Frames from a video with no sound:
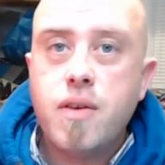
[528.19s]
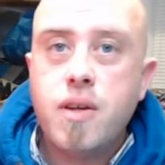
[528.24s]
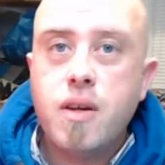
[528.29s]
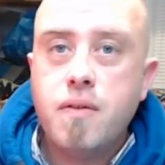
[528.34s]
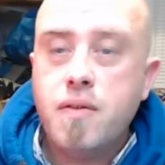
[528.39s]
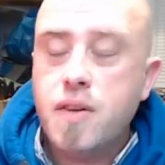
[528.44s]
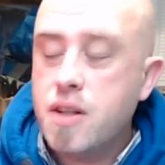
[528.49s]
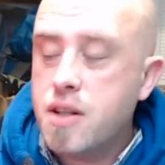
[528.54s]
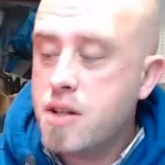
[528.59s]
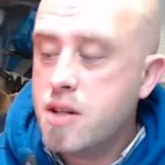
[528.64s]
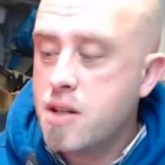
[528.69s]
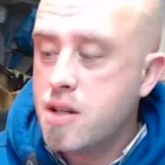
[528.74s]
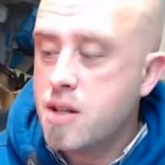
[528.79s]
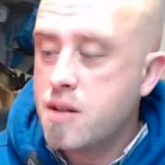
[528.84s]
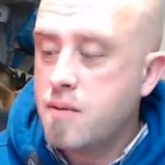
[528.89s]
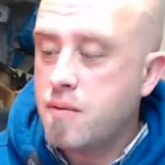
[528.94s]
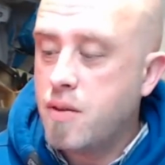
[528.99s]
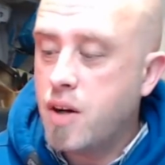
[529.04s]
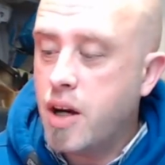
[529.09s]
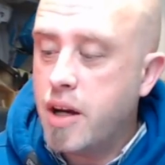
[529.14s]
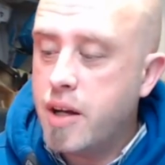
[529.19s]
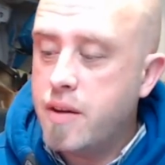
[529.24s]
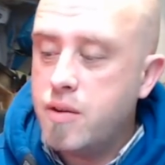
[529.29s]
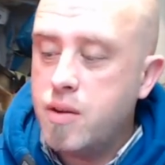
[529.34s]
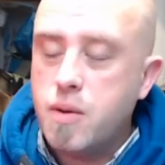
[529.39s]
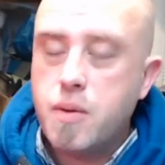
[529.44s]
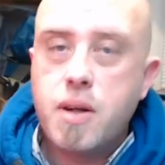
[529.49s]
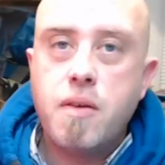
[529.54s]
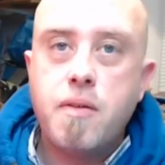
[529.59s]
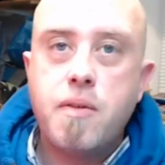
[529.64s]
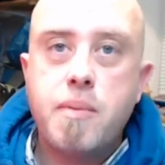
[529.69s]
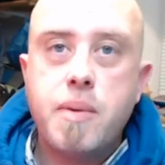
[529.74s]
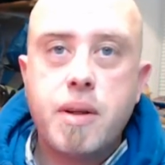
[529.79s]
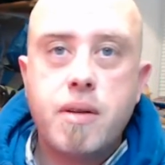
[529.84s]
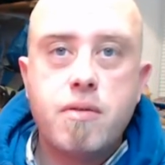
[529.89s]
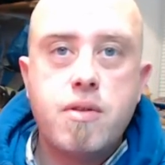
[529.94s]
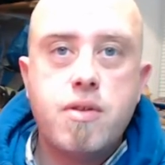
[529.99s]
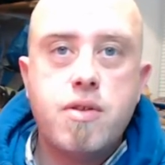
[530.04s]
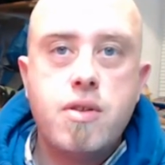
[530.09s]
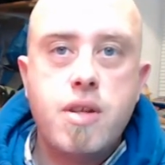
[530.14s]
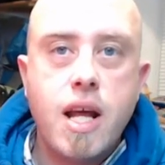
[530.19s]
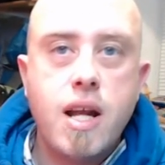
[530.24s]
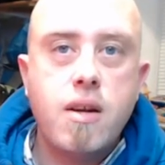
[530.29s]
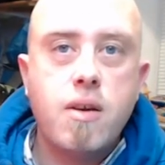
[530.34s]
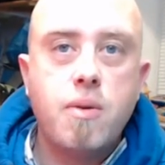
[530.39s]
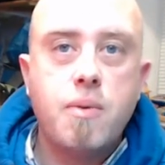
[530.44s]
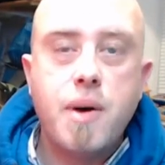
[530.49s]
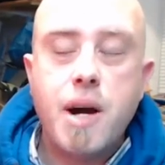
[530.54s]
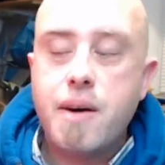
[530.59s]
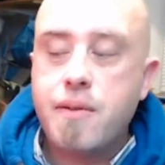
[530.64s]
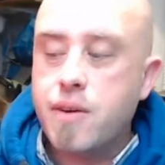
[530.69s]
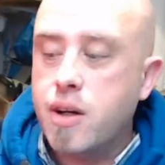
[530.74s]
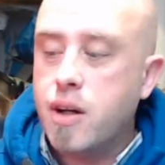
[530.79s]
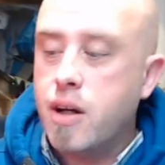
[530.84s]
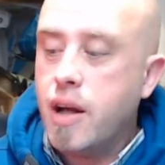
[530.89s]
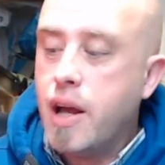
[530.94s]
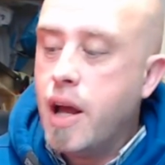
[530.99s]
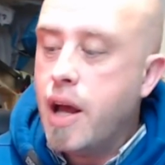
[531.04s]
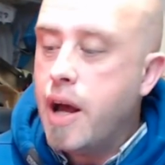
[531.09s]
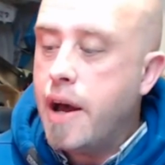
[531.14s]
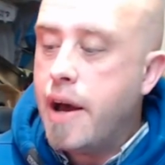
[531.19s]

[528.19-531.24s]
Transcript: And if it doesn't survive and you end up with a big dent or whatever,